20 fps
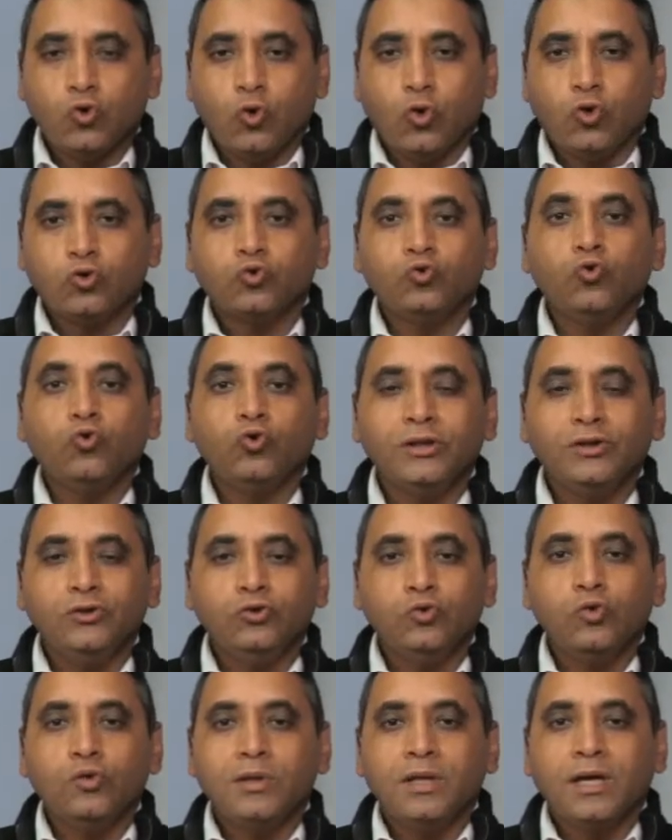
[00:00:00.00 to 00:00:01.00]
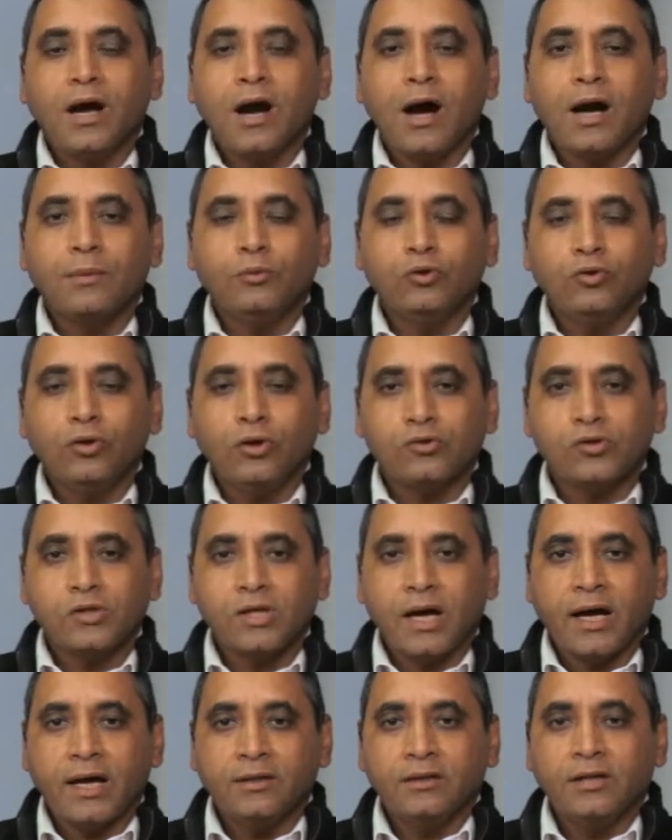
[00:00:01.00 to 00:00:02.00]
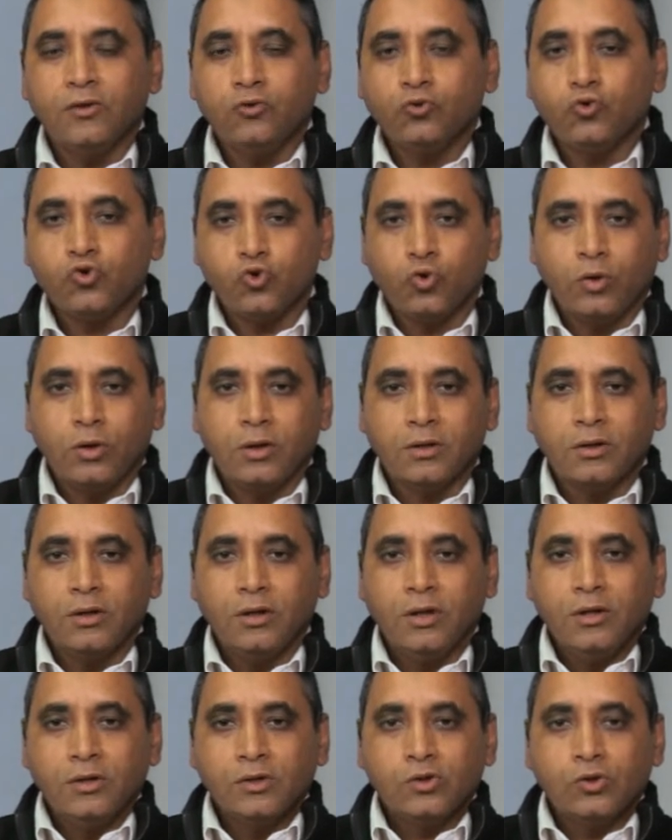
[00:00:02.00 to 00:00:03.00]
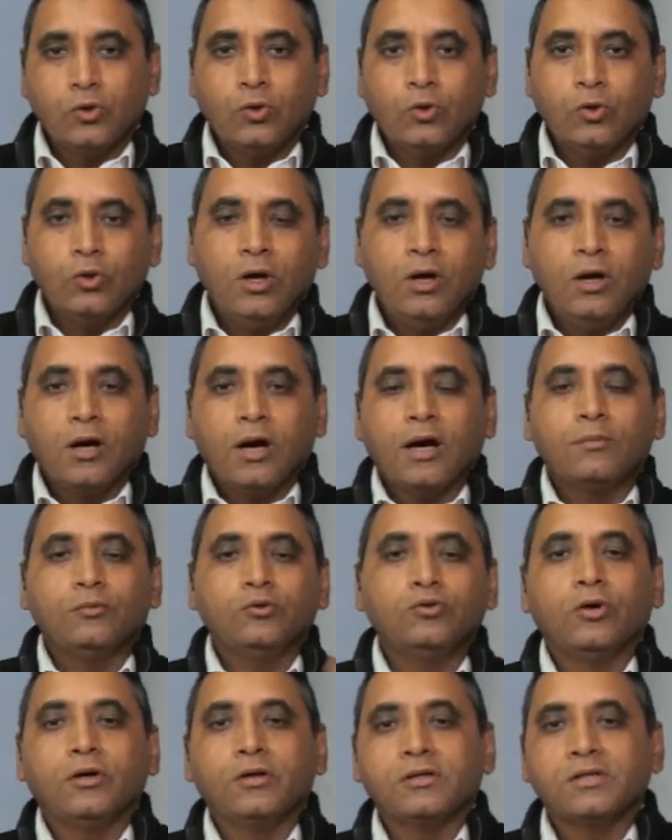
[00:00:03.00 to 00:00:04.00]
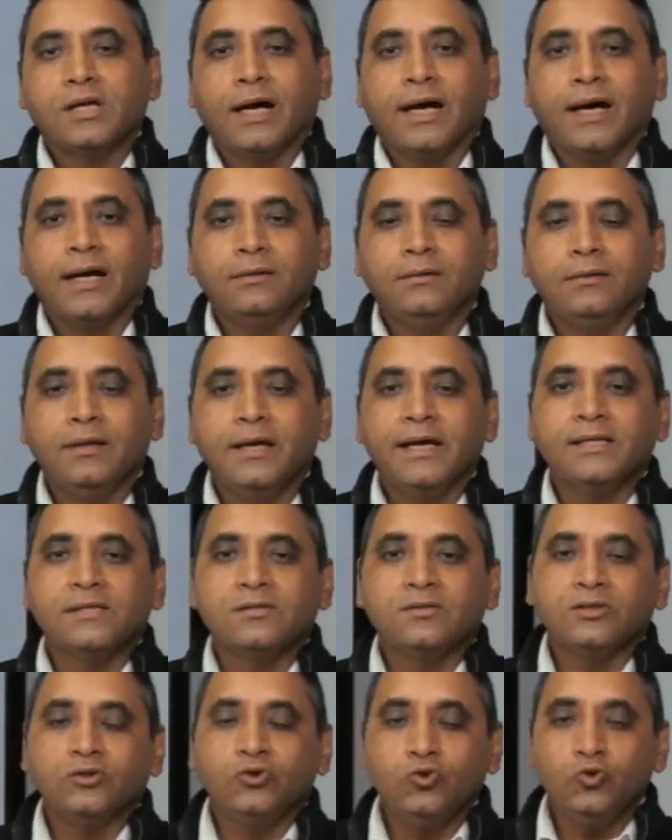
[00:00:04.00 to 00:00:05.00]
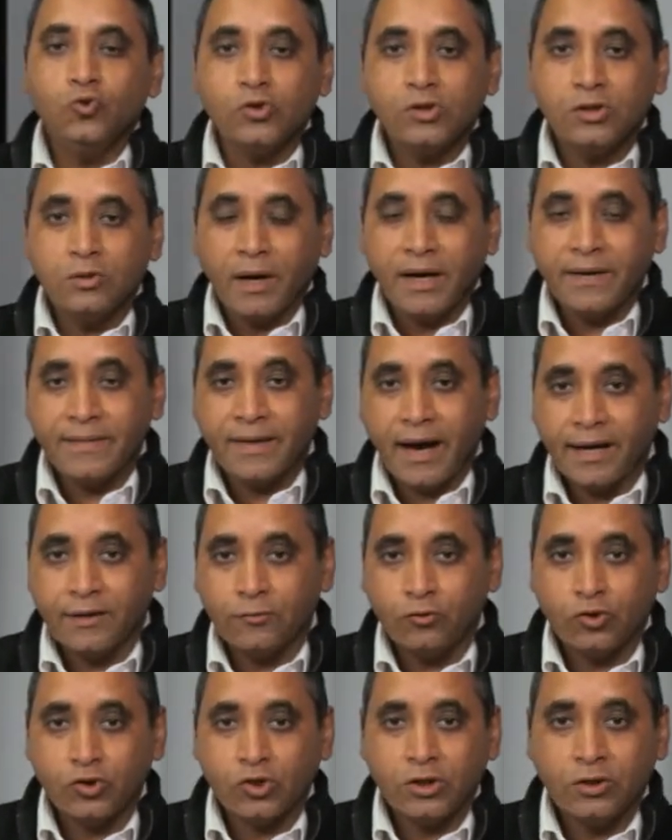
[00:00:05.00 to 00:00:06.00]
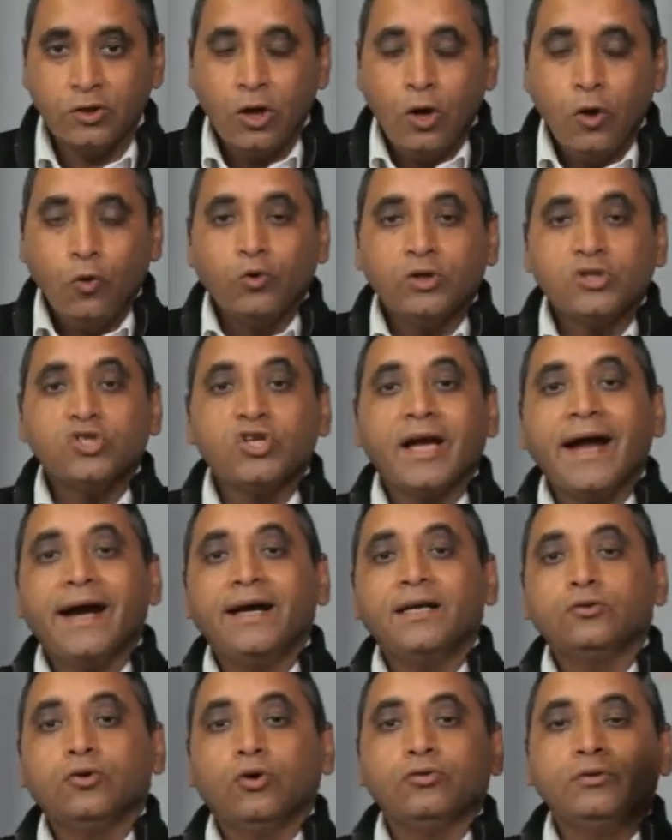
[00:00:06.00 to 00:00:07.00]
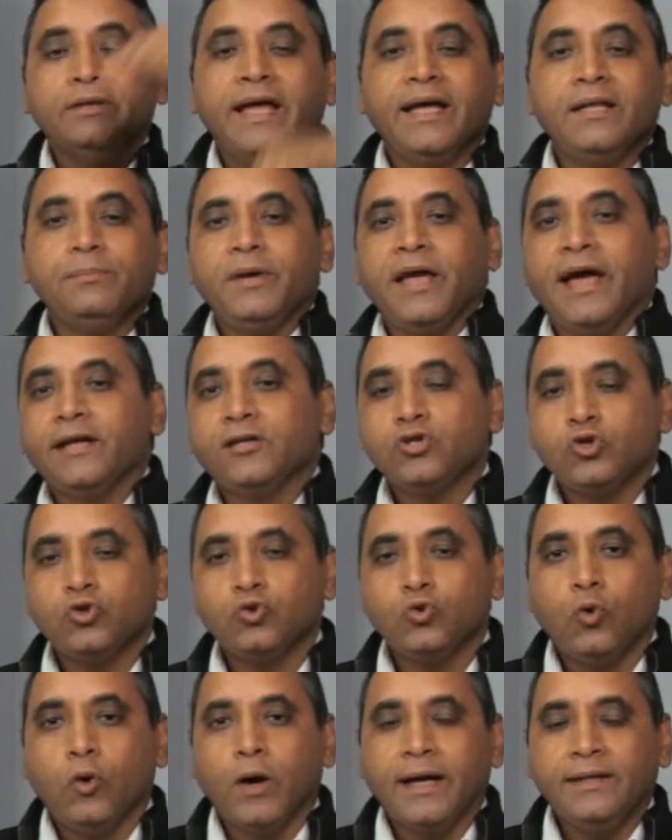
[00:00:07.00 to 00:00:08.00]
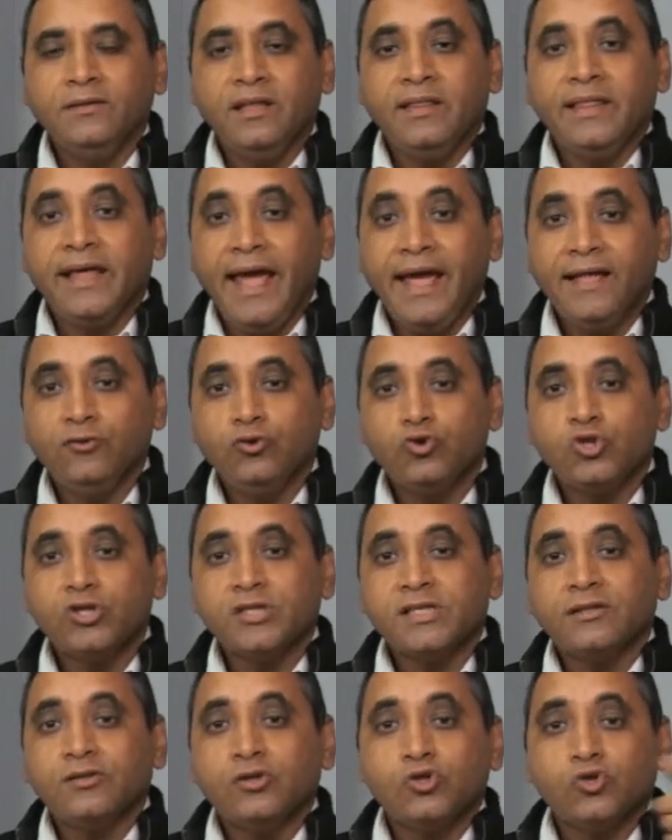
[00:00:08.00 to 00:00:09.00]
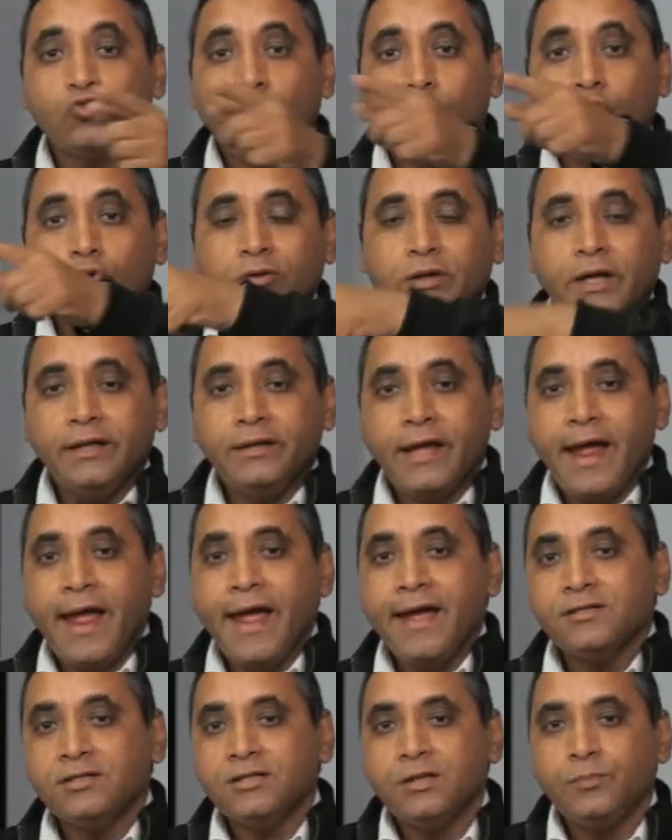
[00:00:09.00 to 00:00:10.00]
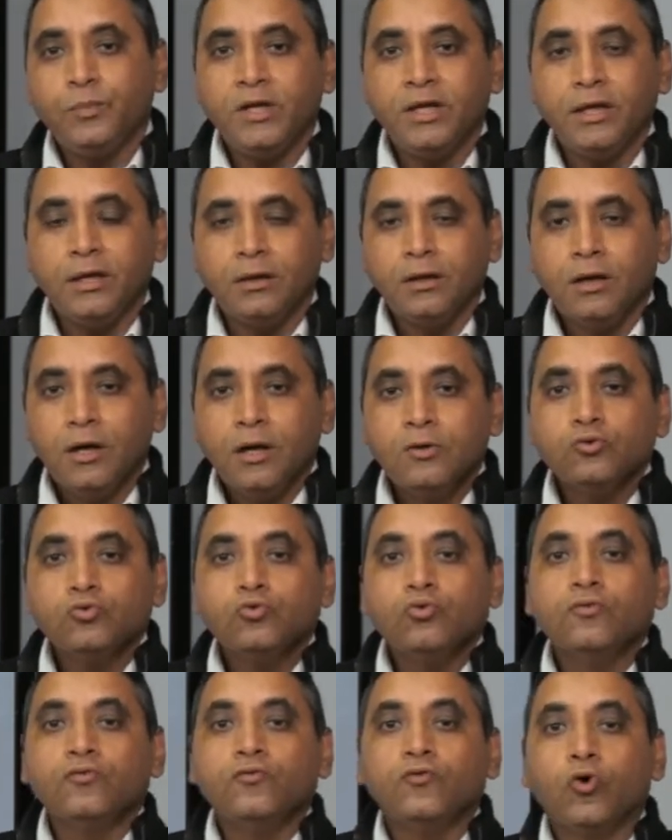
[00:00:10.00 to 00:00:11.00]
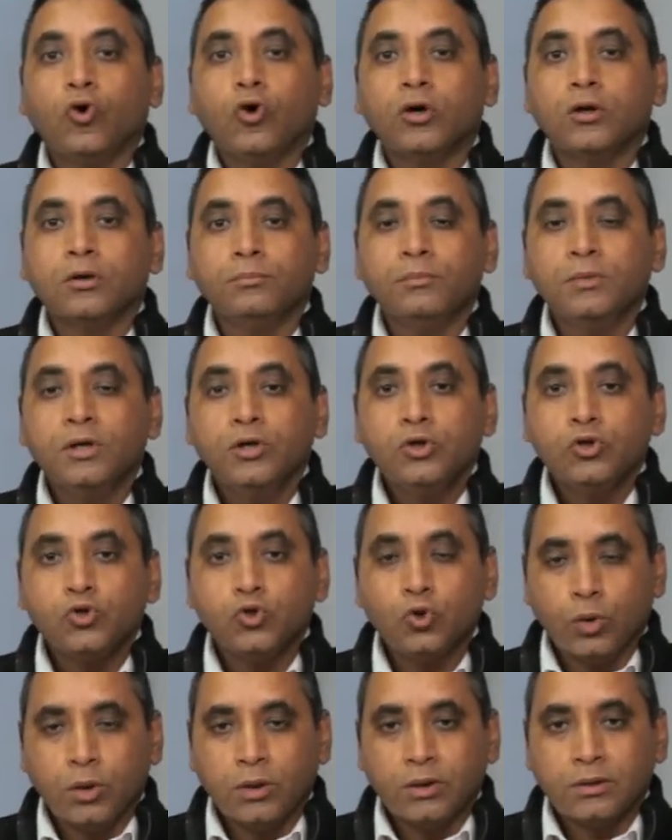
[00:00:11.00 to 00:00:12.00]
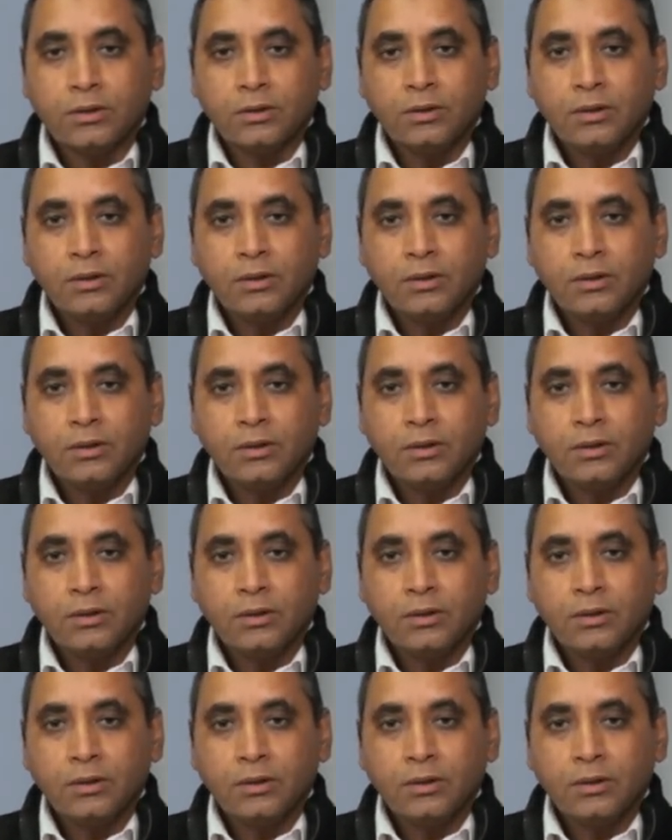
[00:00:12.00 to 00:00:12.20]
or to reduce the carbon dioxide into sugar. So carbon dioxide is reduced by the hydrogen which carried on NADPH2 and the energy that is stored in ATP to form sugar.